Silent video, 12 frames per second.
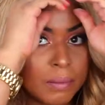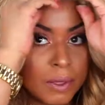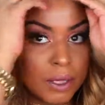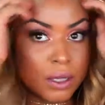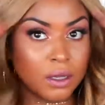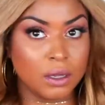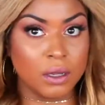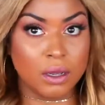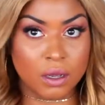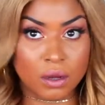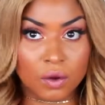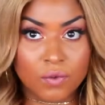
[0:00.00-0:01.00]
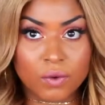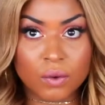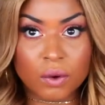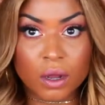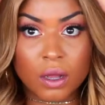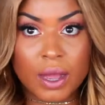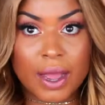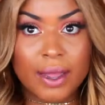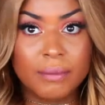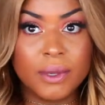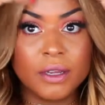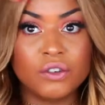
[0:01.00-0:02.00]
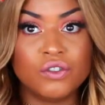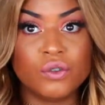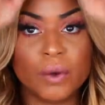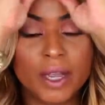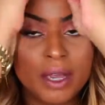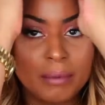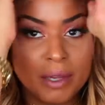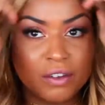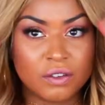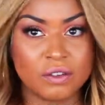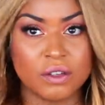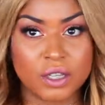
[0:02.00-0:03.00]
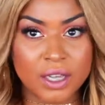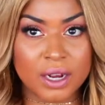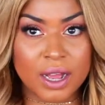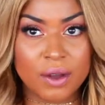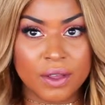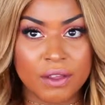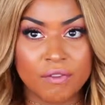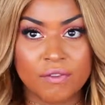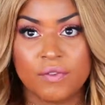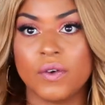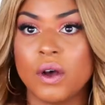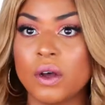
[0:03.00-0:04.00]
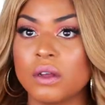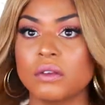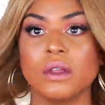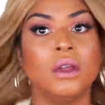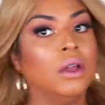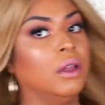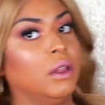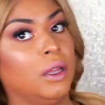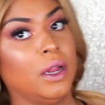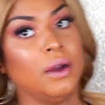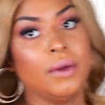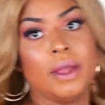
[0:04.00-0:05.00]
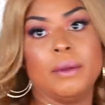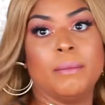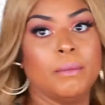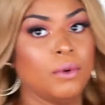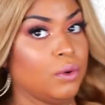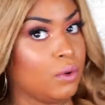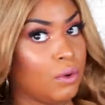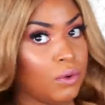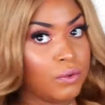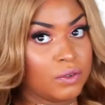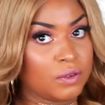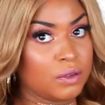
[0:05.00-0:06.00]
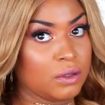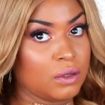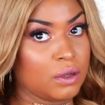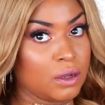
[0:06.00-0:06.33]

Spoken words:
But overall, I'm enjoying it. I mean, just look at how it falls. Look at how it moves.